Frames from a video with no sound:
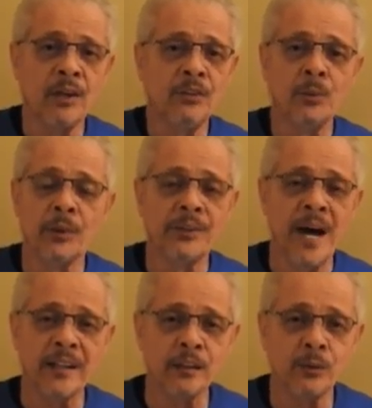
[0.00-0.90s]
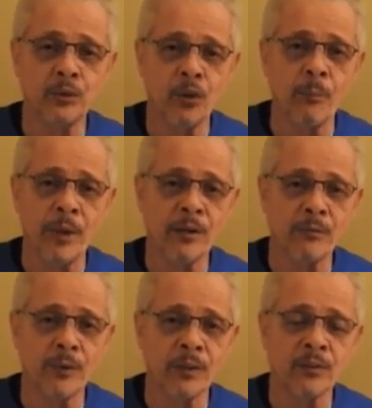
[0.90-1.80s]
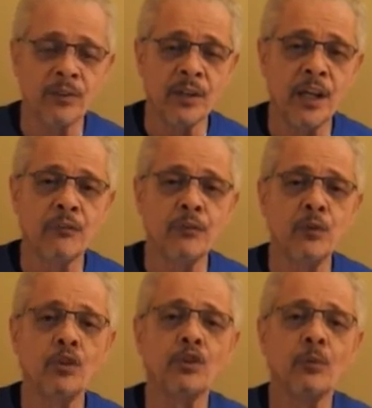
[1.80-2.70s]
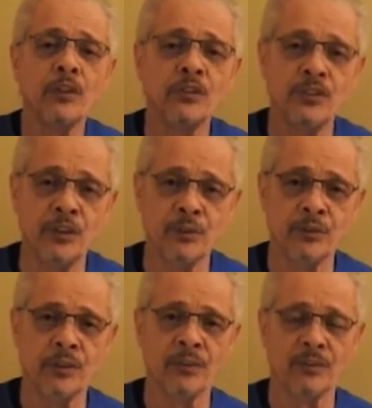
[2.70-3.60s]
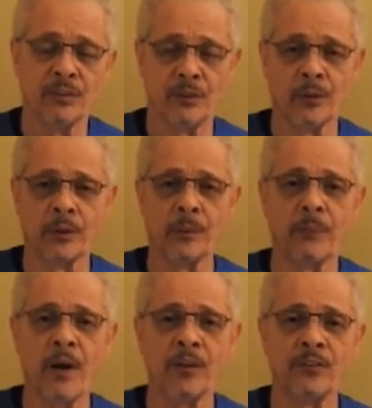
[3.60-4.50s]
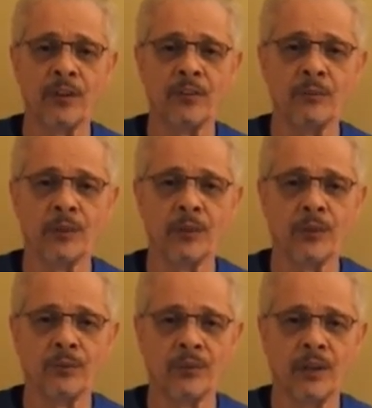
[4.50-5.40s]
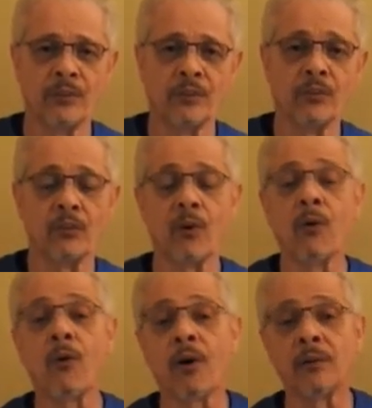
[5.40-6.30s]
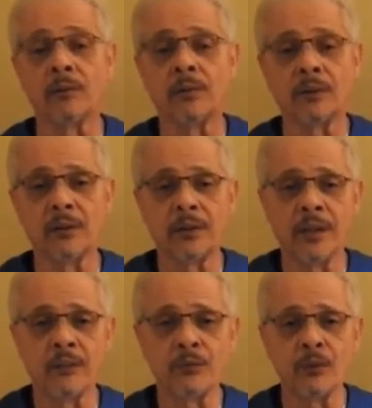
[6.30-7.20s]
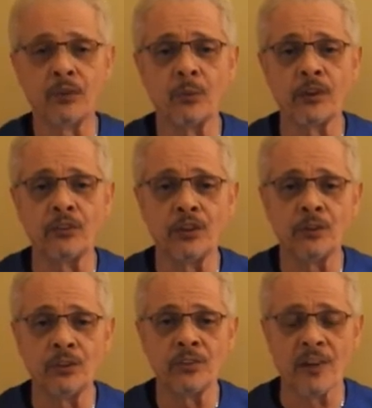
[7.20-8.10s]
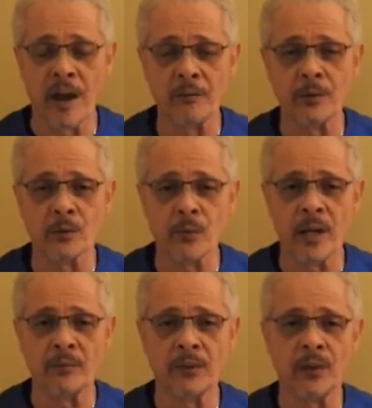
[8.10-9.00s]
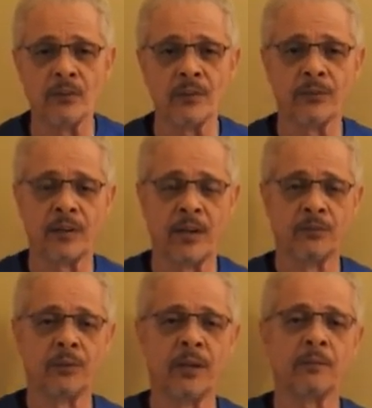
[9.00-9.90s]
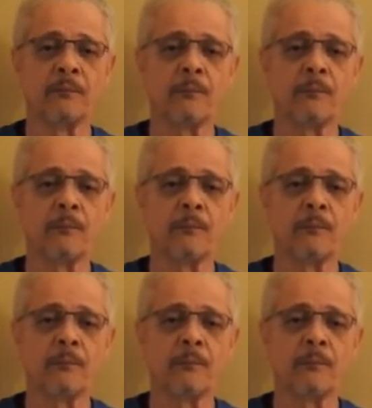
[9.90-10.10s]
You will not lose your benefits if you switch unions during the process of negotiations, or if you switch unions after the ratification of a contract.